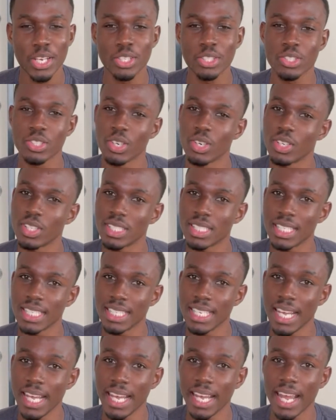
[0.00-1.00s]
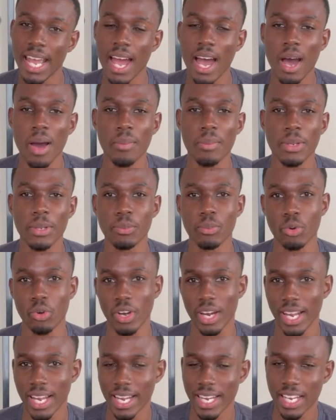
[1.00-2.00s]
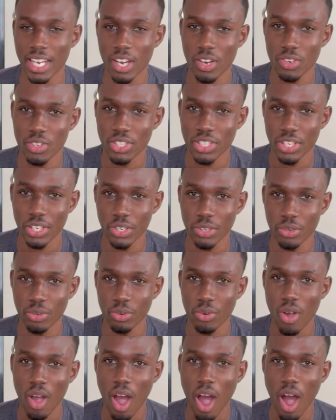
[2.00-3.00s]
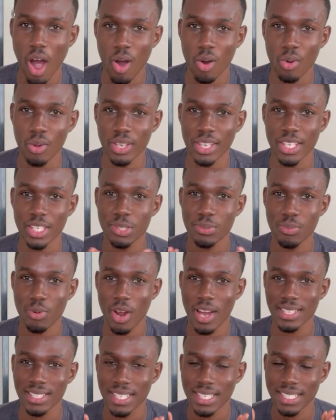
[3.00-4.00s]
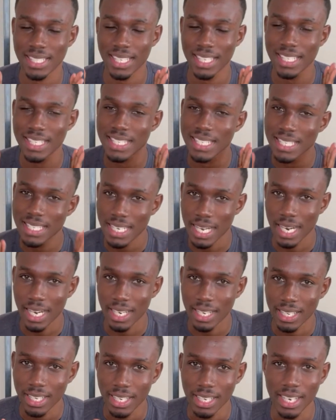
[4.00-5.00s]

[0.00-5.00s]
So today I'll be breaking down to you how this process is done.